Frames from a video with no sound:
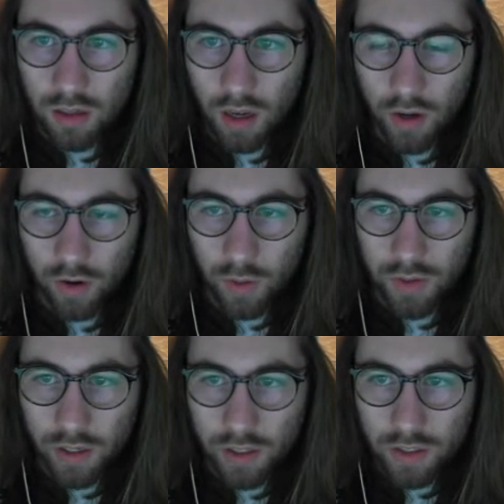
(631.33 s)
I don't know what
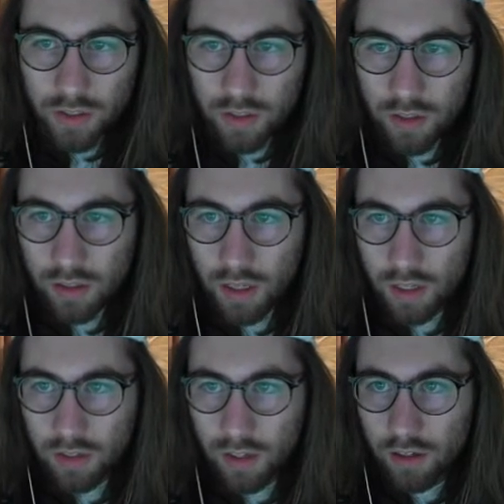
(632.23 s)
that is.
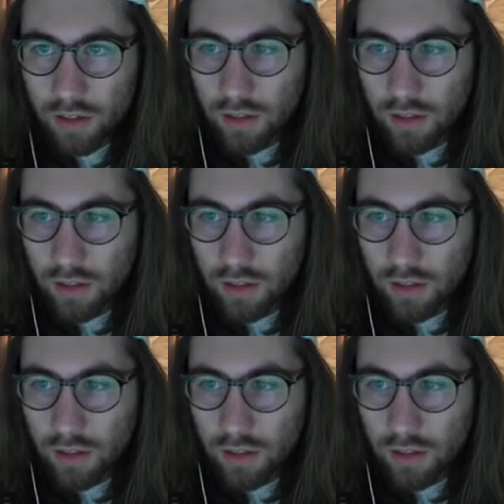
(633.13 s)
Can't tell.